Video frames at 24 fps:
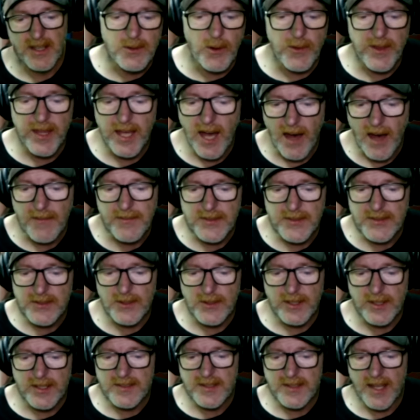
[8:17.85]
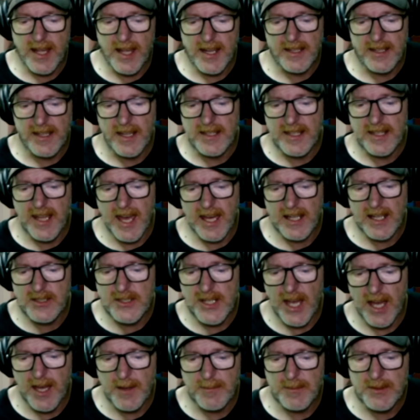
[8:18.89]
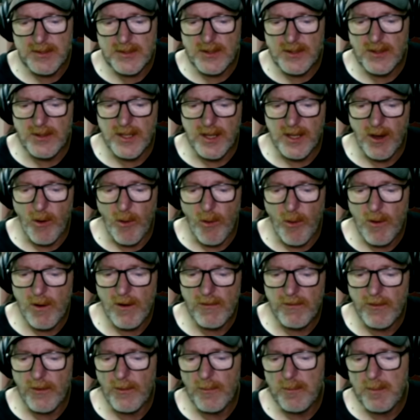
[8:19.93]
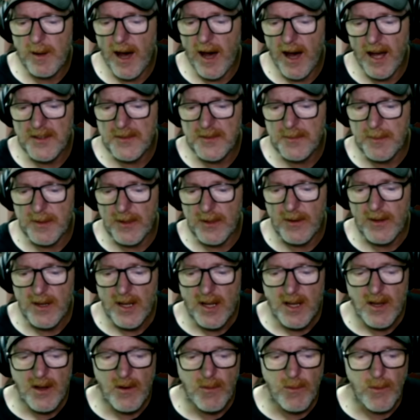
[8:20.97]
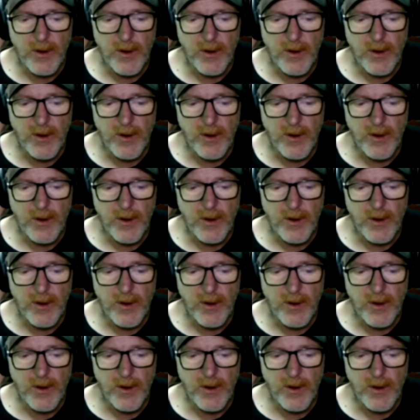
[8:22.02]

So the officer decided to take James to the Oroville Hospital,